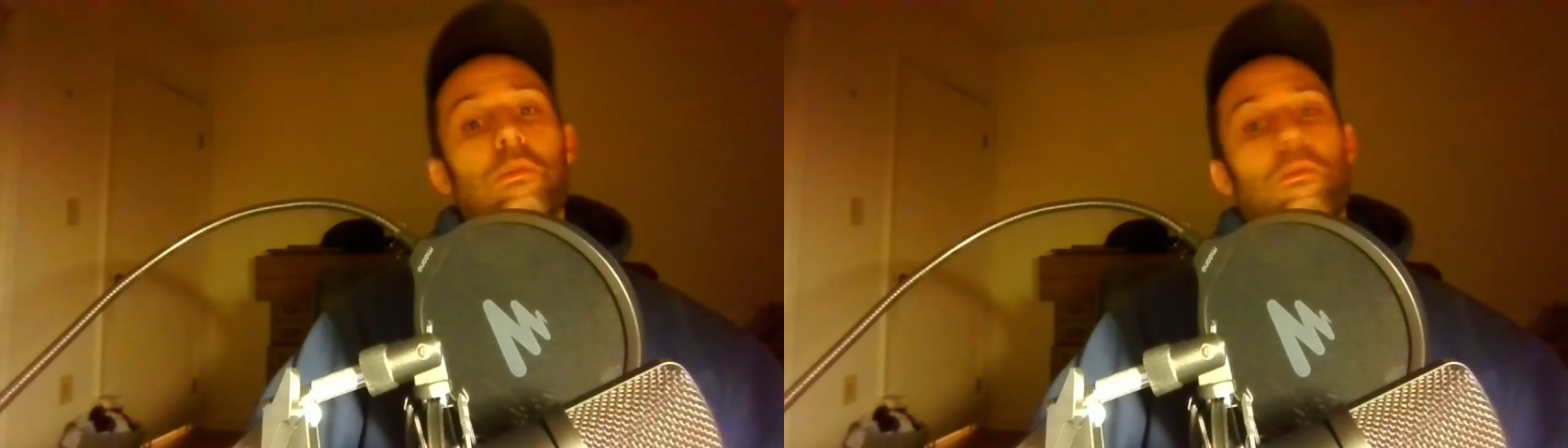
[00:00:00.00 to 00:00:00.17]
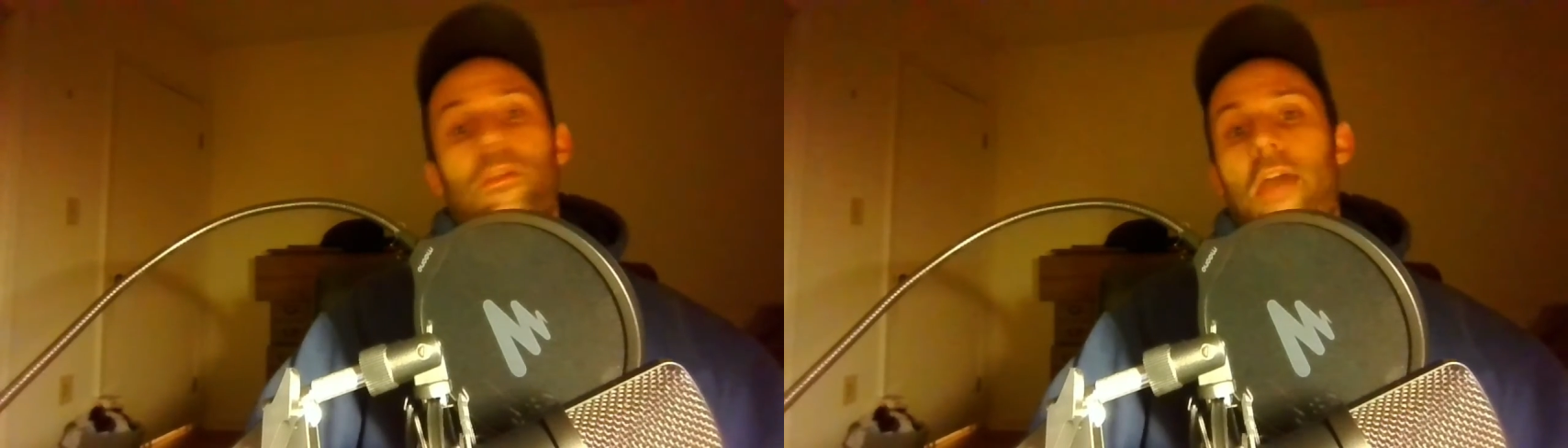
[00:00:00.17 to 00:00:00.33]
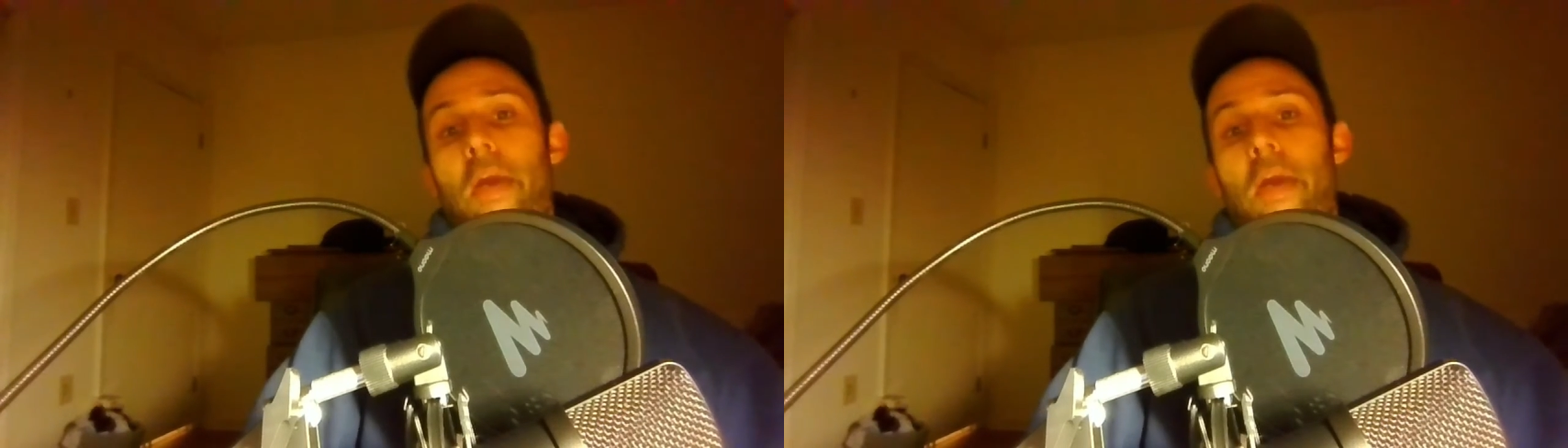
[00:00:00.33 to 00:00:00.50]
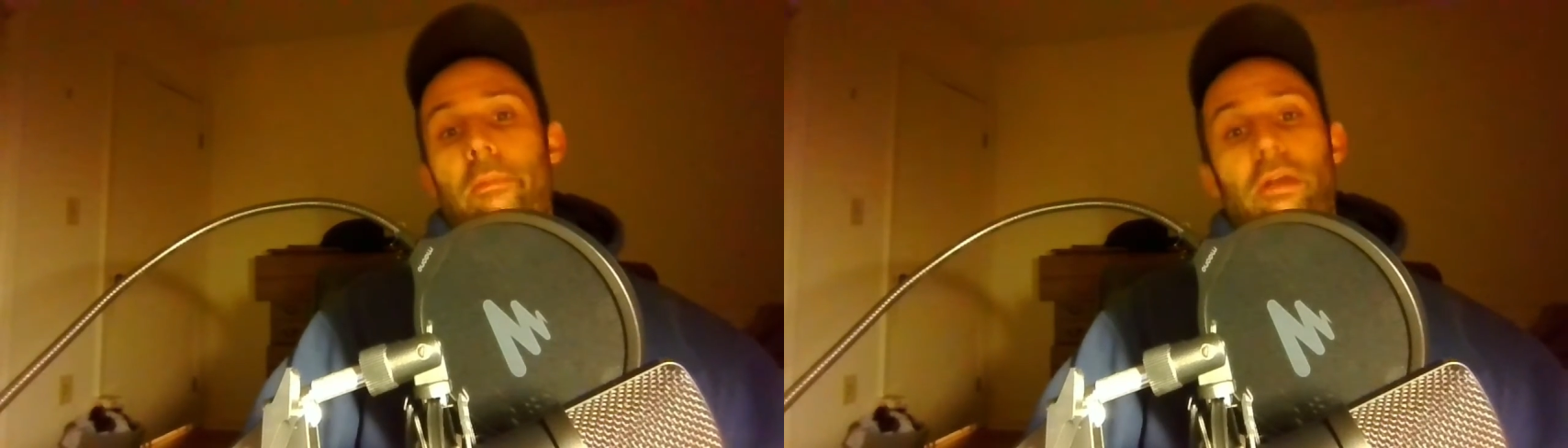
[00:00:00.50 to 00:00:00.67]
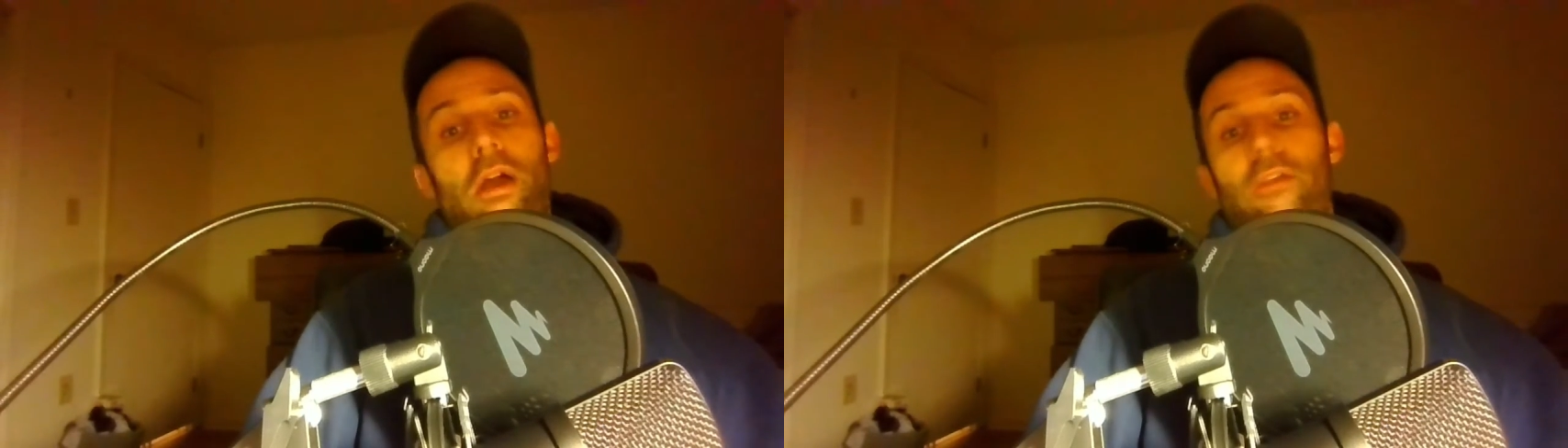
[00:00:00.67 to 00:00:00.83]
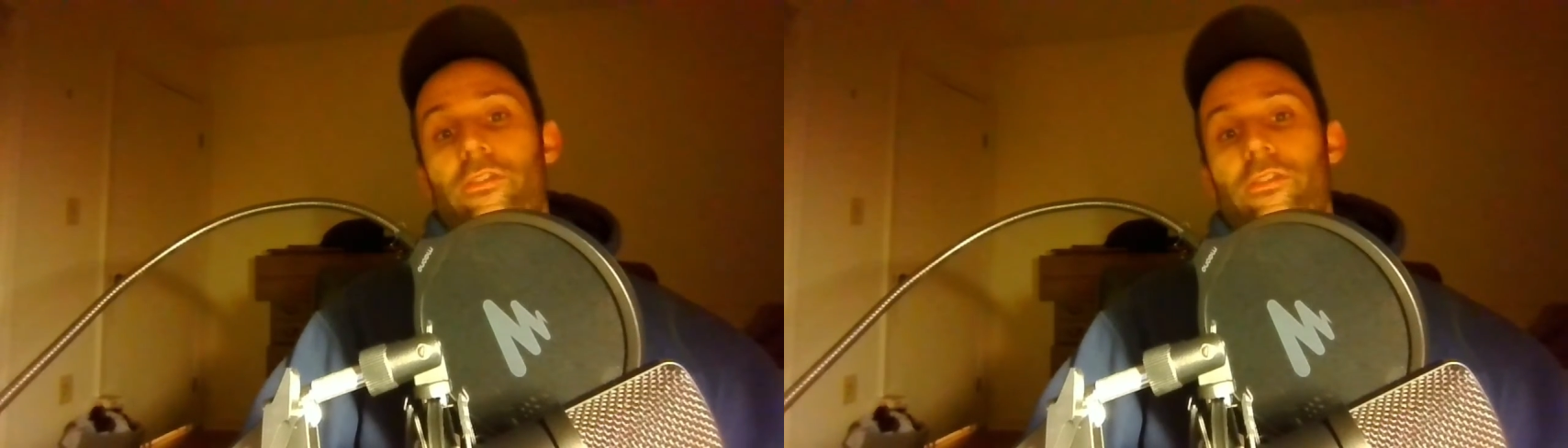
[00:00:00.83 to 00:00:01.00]
that really
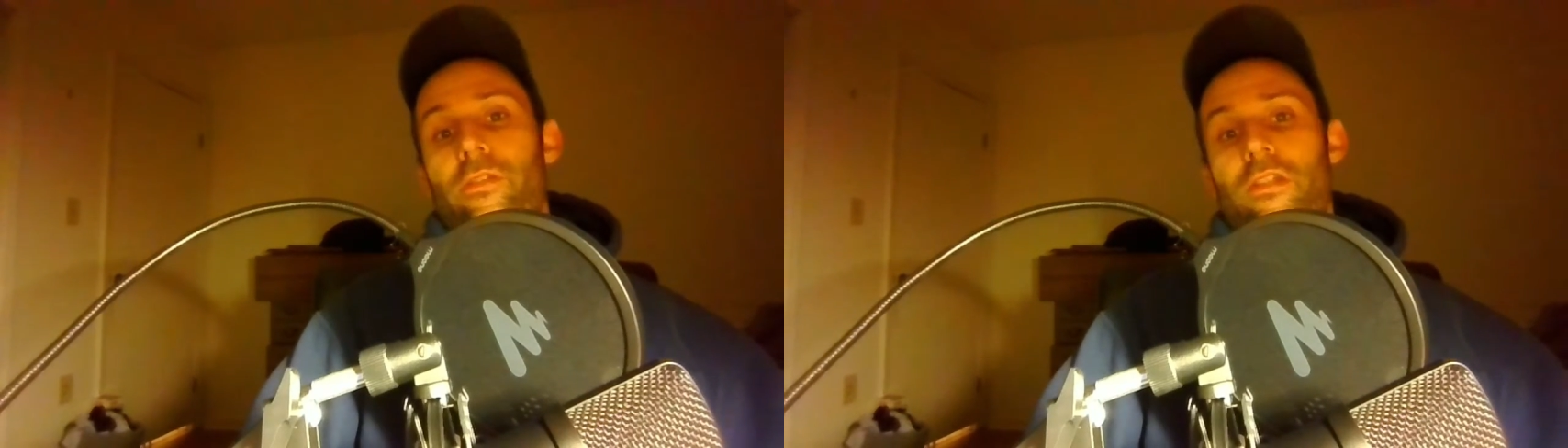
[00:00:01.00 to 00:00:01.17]
happened, guys.